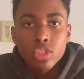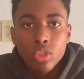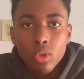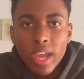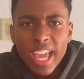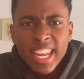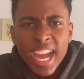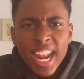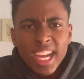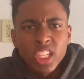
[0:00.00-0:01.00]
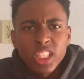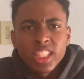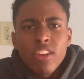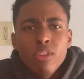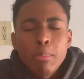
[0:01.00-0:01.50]
So, and he got like a
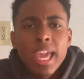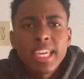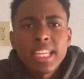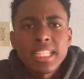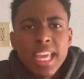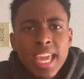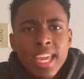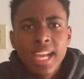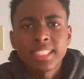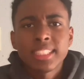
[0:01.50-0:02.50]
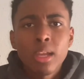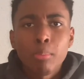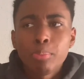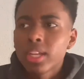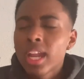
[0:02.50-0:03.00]
little duffel bag in his hand. I see
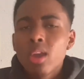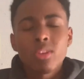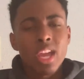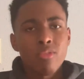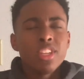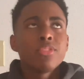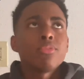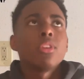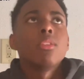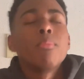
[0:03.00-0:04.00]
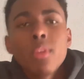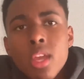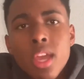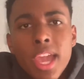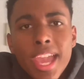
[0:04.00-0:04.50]
him pull out, like reach for.
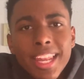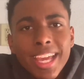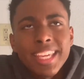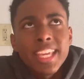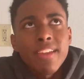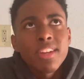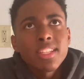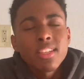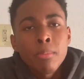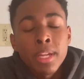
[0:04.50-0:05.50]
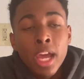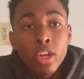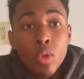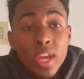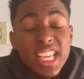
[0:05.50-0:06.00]
And like, he giving it to him, and
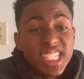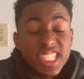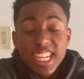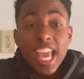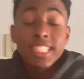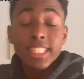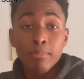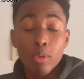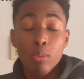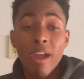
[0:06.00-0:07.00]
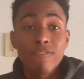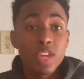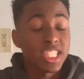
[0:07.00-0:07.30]
I know he snatched it, bro. My